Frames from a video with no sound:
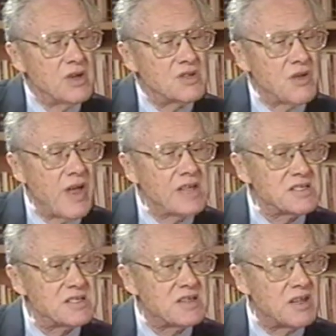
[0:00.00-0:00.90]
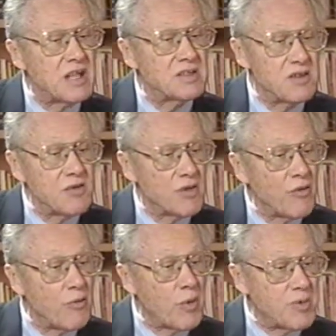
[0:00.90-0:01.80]
So those are the
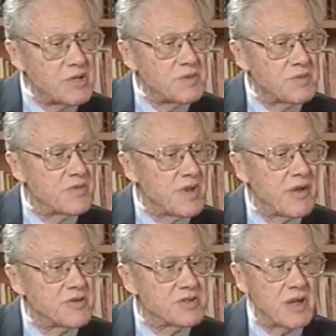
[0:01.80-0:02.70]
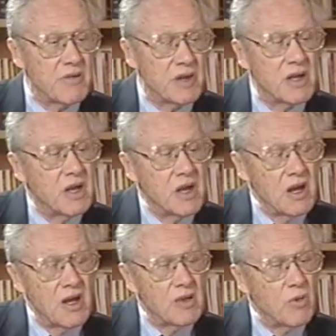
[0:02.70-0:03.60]
four principles of sacrificial giving.
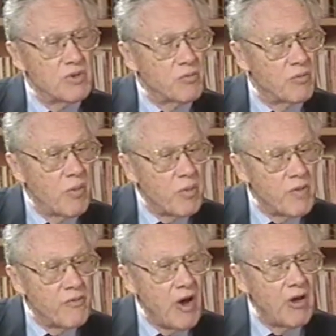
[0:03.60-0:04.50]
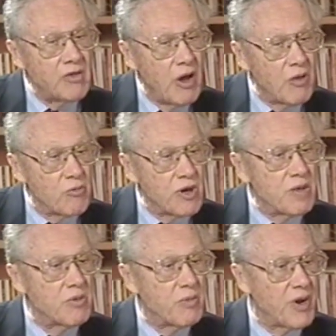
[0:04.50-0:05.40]
And what we found now in
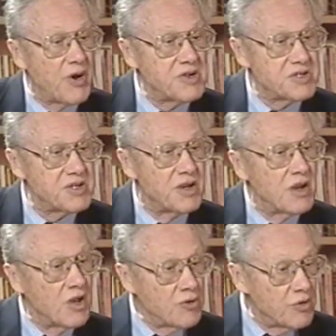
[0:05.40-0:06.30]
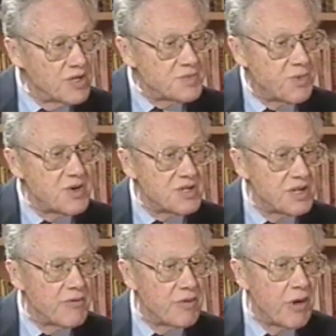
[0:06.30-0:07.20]
working with parishes and doing this
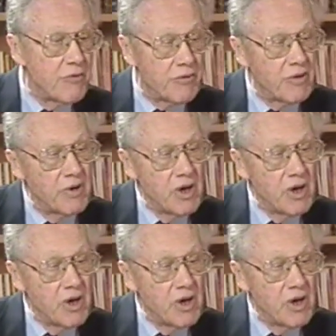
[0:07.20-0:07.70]
personally for